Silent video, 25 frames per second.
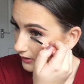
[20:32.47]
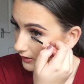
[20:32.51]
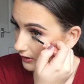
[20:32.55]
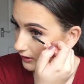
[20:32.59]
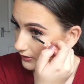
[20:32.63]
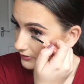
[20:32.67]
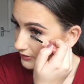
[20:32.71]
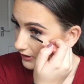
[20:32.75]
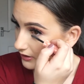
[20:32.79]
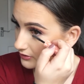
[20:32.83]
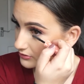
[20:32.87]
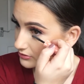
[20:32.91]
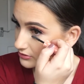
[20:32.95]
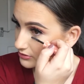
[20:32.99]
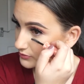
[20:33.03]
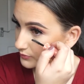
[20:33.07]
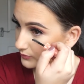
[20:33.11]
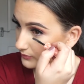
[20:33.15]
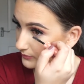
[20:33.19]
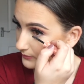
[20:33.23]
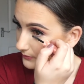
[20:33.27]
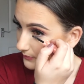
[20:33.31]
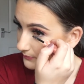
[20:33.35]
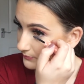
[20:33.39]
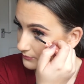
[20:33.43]

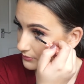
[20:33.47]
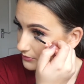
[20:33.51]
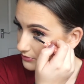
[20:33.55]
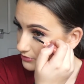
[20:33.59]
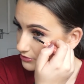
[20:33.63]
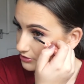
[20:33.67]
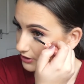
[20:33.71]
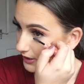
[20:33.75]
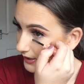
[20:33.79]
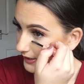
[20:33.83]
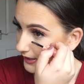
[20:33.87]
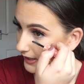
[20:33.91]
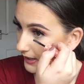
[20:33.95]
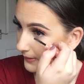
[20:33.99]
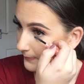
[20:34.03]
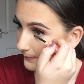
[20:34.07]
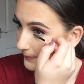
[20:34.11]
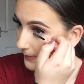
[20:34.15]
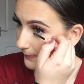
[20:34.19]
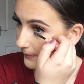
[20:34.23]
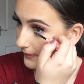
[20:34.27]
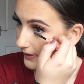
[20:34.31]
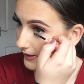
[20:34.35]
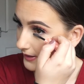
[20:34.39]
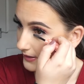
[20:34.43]
I'm trying
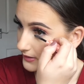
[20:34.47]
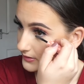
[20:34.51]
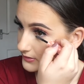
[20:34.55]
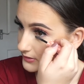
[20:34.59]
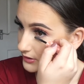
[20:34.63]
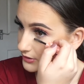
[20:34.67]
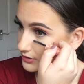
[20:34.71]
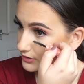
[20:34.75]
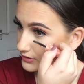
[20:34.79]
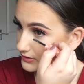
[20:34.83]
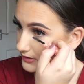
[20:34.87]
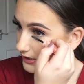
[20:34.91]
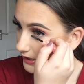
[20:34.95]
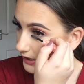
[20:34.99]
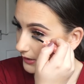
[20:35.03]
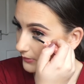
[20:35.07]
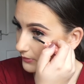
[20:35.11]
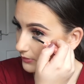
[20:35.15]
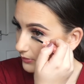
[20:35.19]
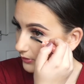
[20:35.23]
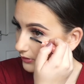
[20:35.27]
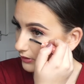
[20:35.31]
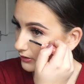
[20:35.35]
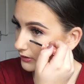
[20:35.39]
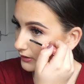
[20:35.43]
my best to just keep
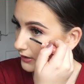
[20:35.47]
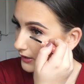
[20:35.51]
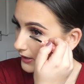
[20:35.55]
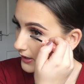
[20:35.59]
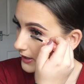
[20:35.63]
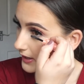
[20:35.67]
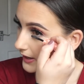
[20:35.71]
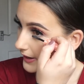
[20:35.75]
you all